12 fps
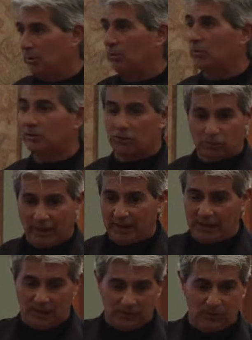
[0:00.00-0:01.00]
bugle to try
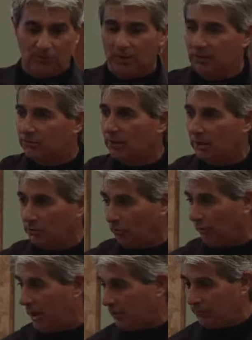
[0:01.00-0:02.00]
to give you a
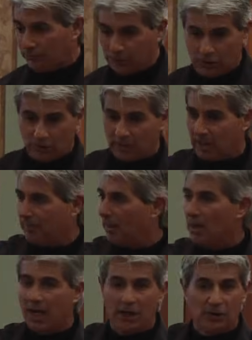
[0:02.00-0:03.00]
direction for you to come
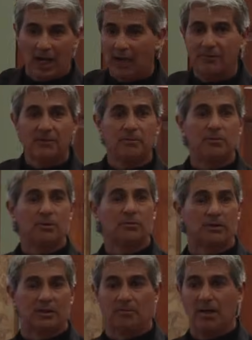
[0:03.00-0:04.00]
up? And you haven't even
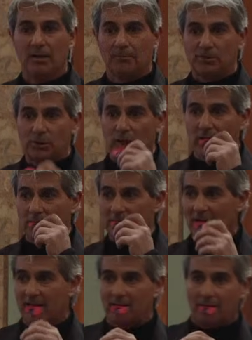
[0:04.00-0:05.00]
bugled him, but you hear him
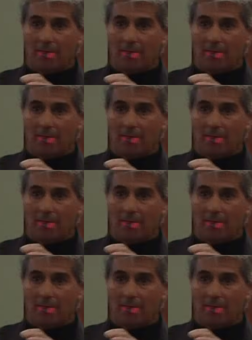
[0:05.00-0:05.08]
kind of